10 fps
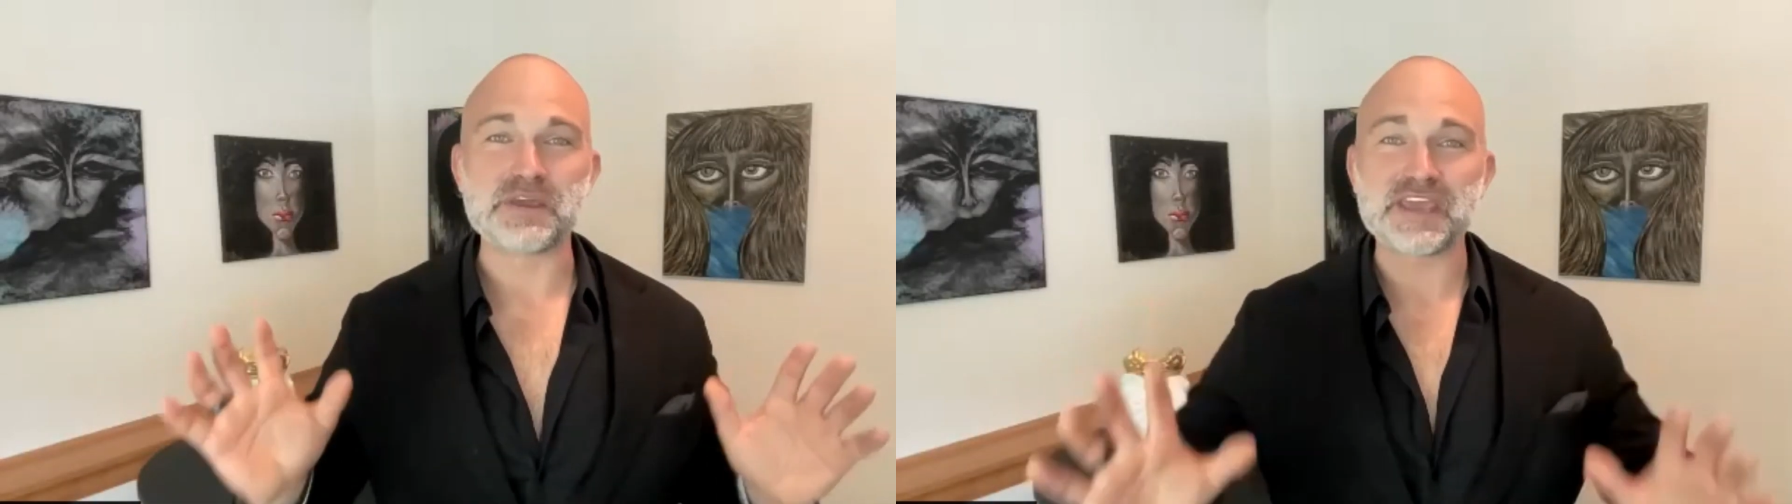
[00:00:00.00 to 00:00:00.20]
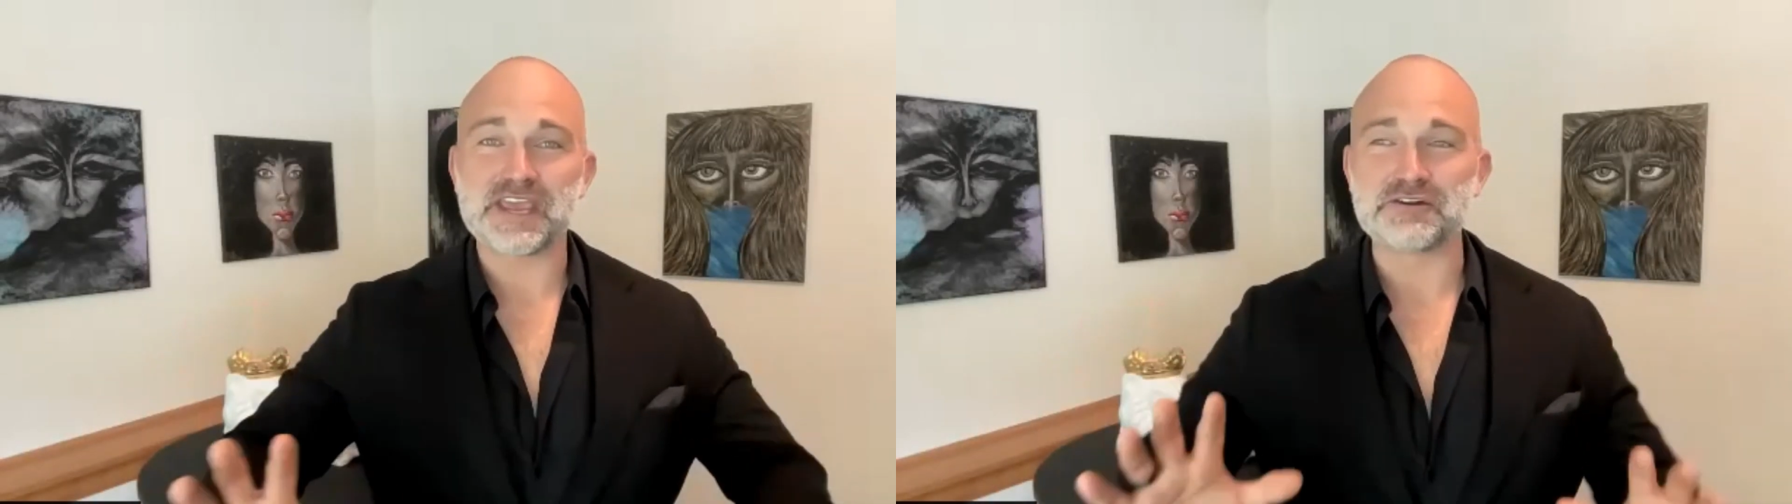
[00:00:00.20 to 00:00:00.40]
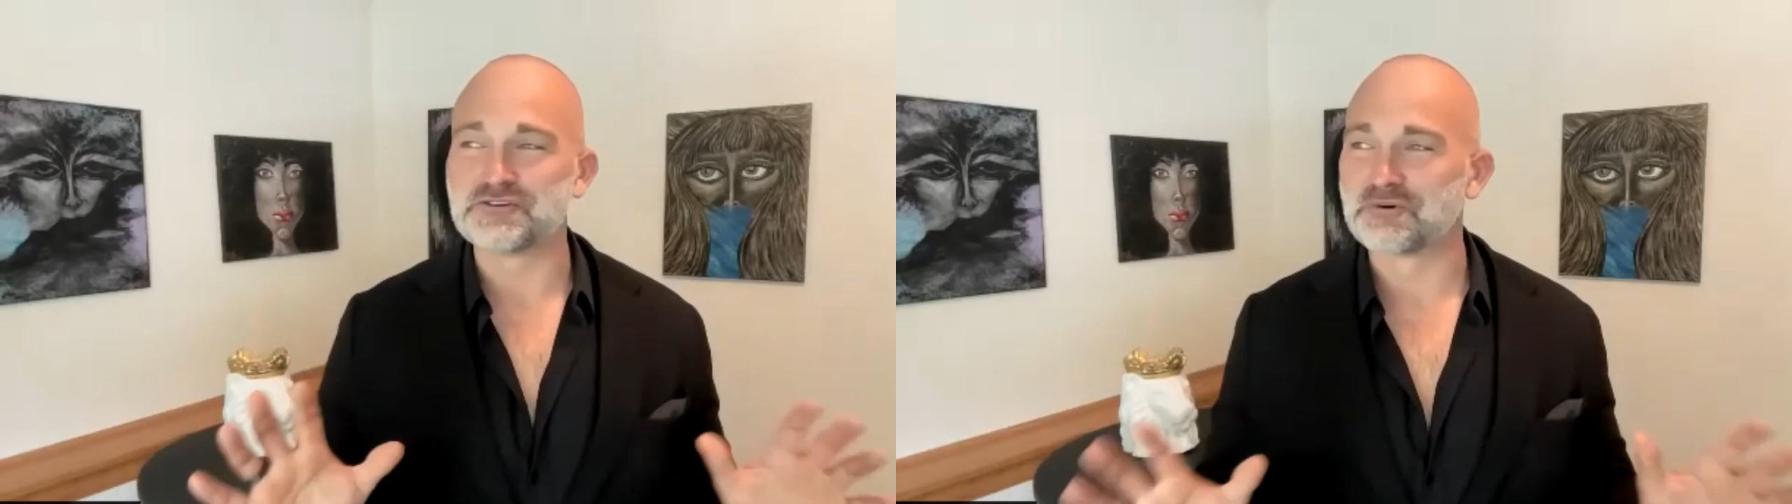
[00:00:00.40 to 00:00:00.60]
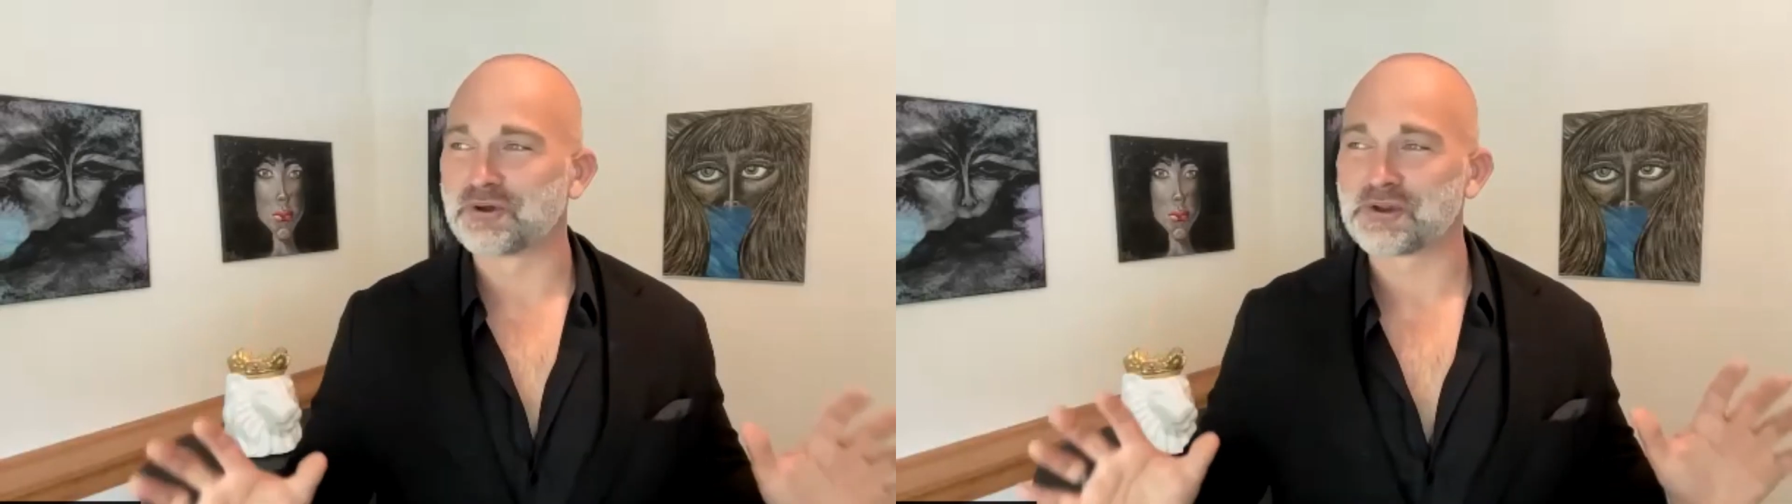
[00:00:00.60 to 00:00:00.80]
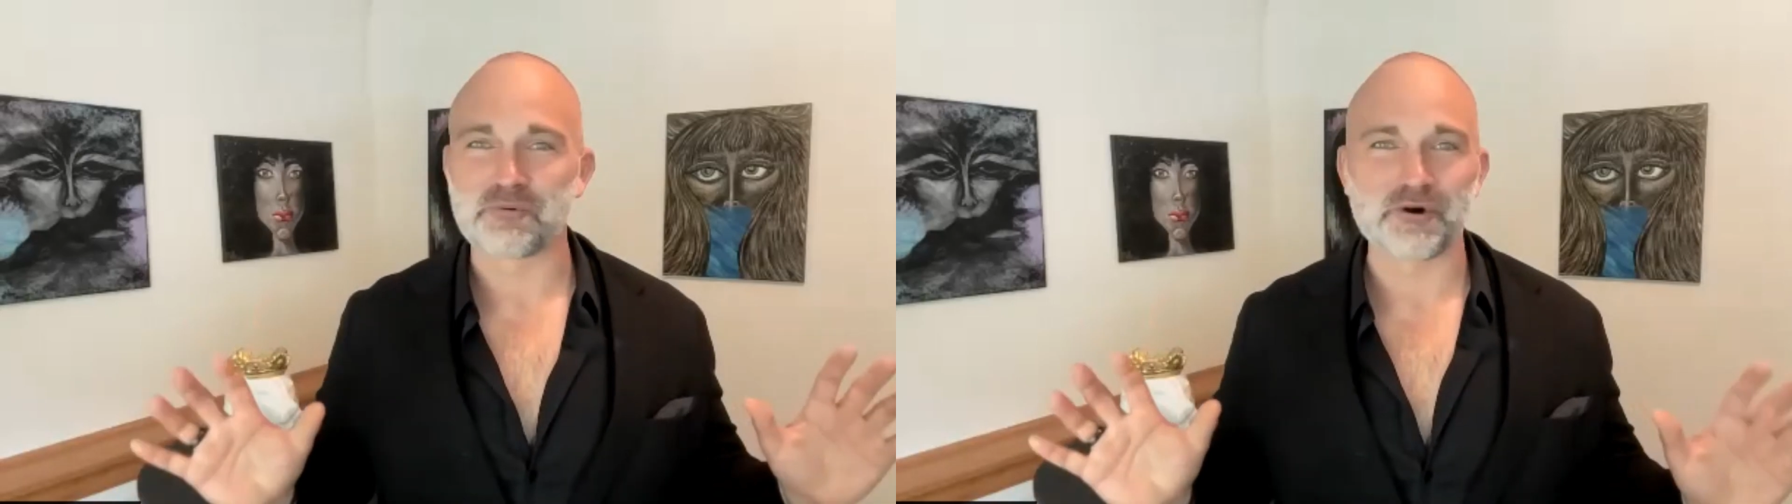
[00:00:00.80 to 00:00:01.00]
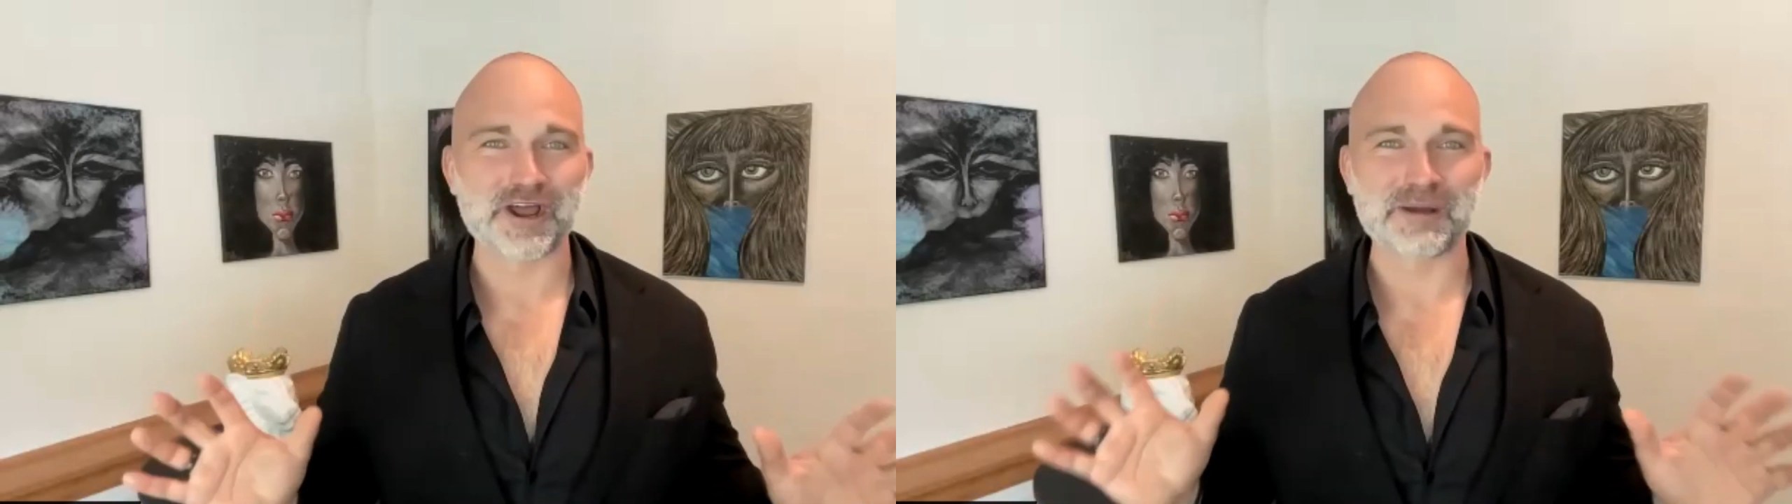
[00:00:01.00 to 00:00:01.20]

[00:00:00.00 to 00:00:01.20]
be doing what